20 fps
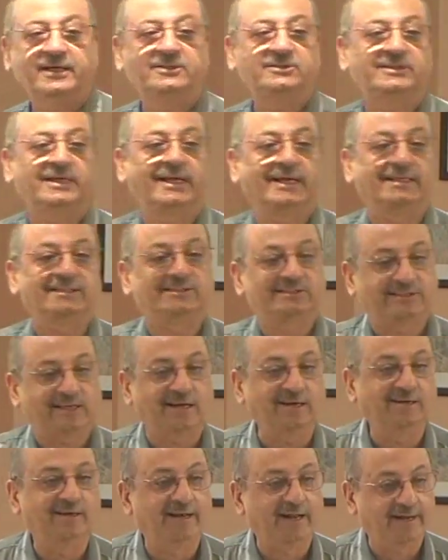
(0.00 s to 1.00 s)
is a
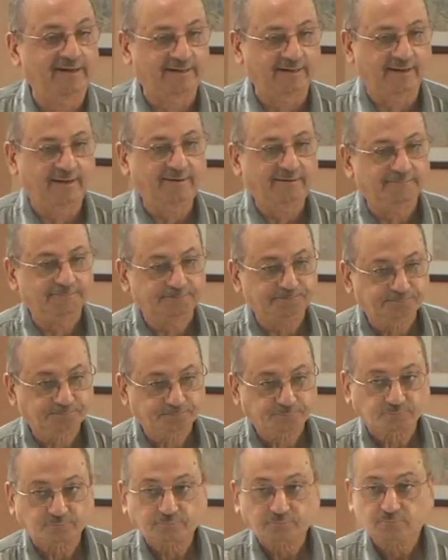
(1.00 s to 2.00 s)
sun letter,
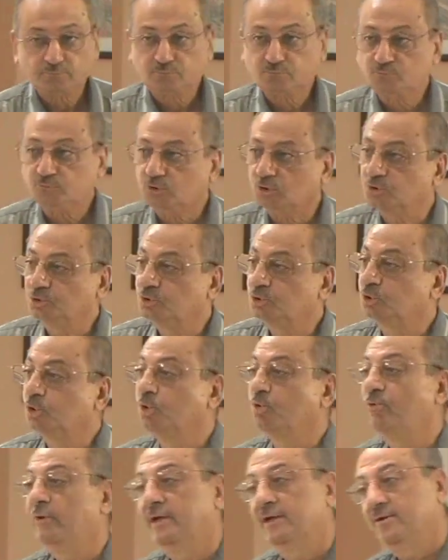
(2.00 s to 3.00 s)
you
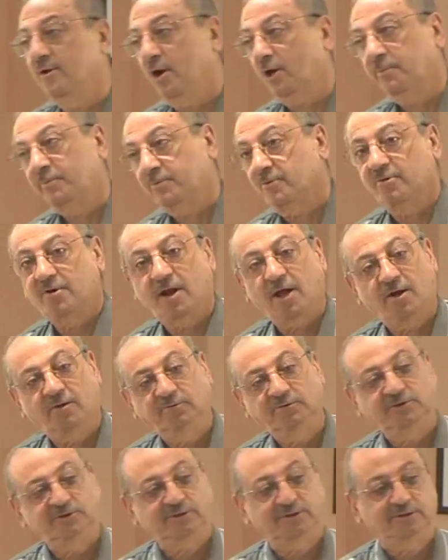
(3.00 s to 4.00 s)
will not
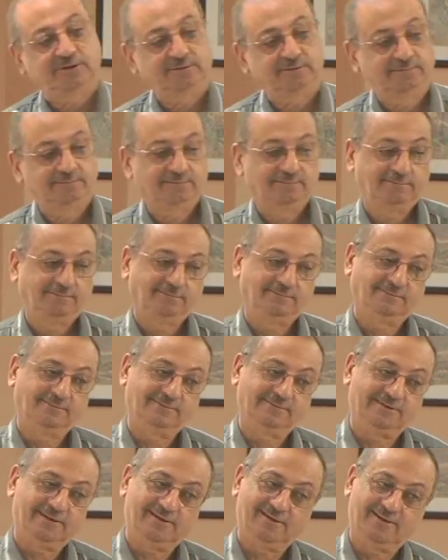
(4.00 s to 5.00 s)
pronounce
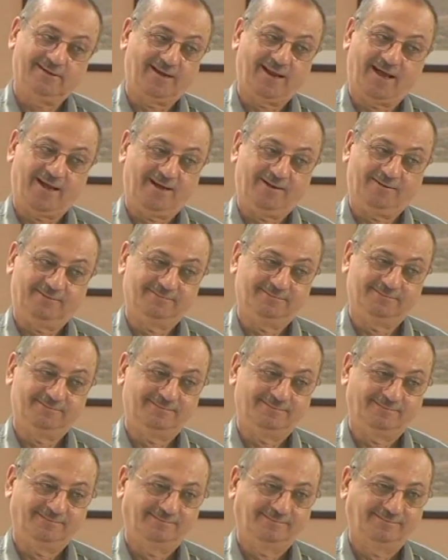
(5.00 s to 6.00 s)
Lam.
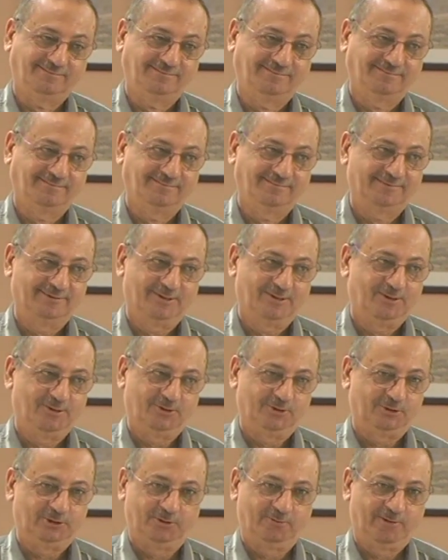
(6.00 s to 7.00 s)

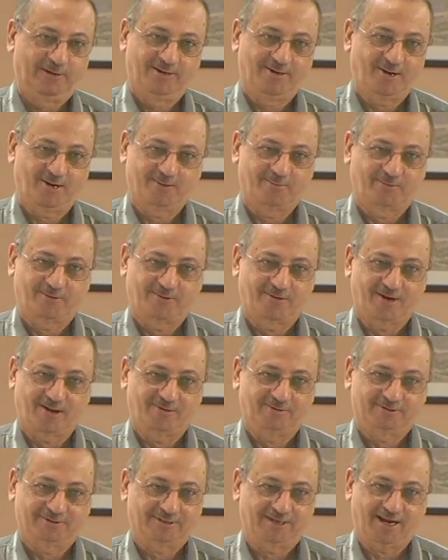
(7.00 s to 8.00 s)
You will not
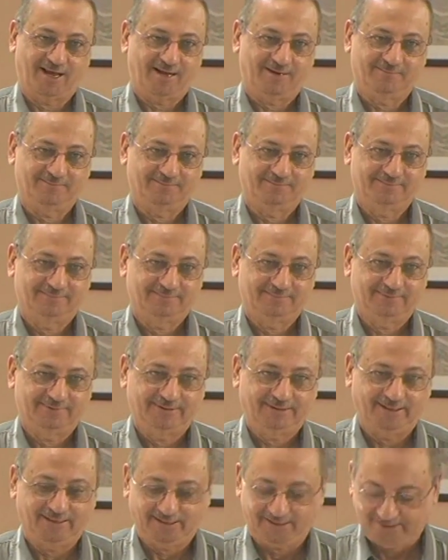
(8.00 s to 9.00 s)
pronounce
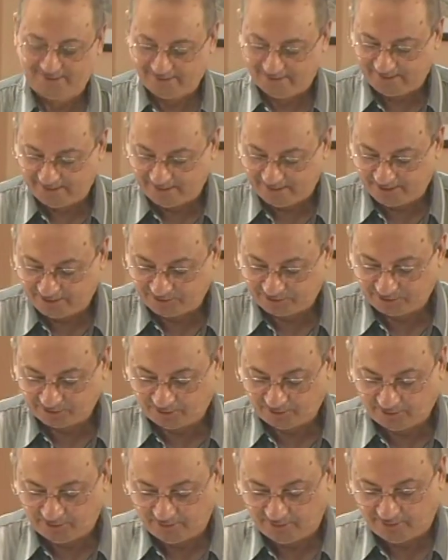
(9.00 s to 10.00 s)
Lam.
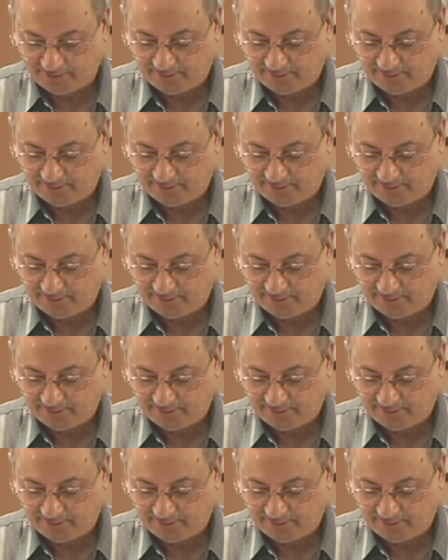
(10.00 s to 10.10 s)
So,